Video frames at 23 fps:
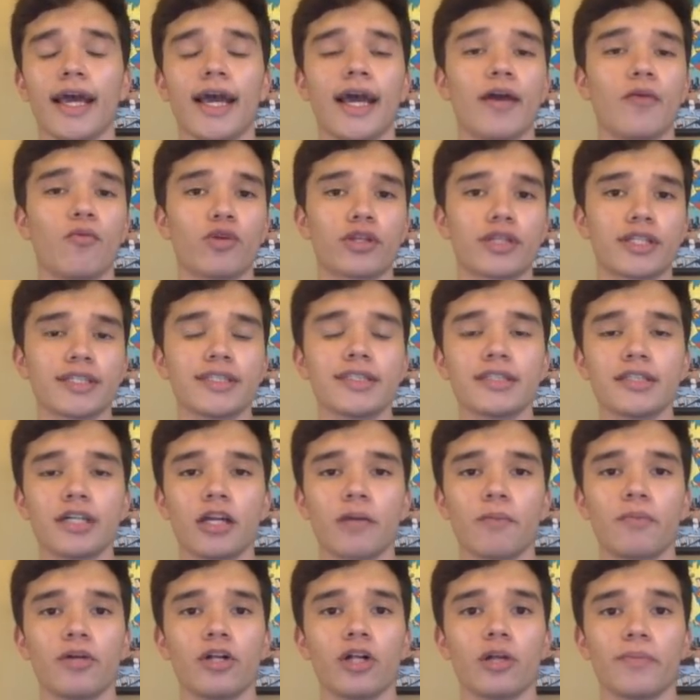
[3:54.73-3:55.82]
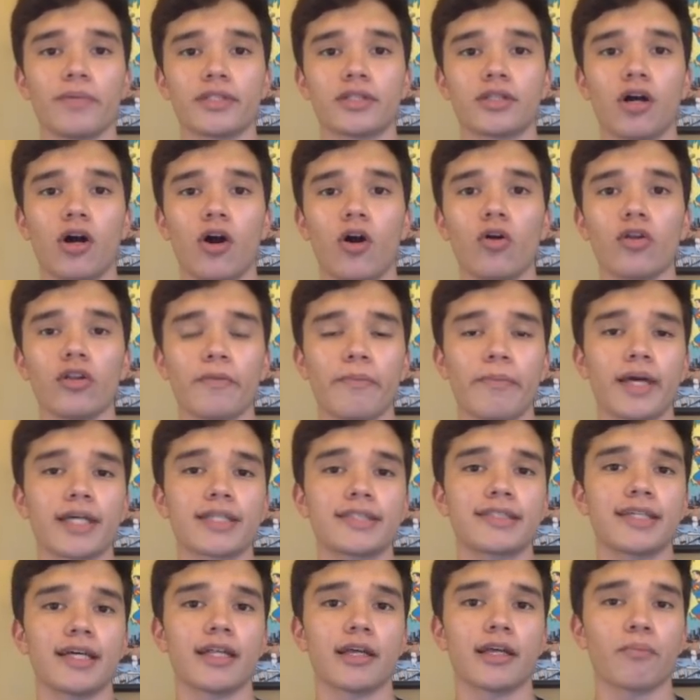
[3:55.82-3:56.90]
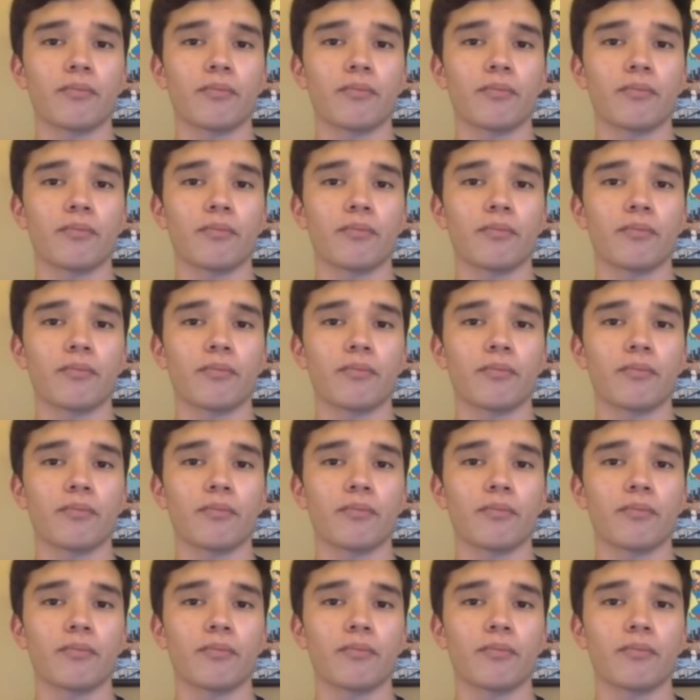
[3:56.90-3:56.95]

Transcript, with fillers: And what this is going to pull up is all the best selling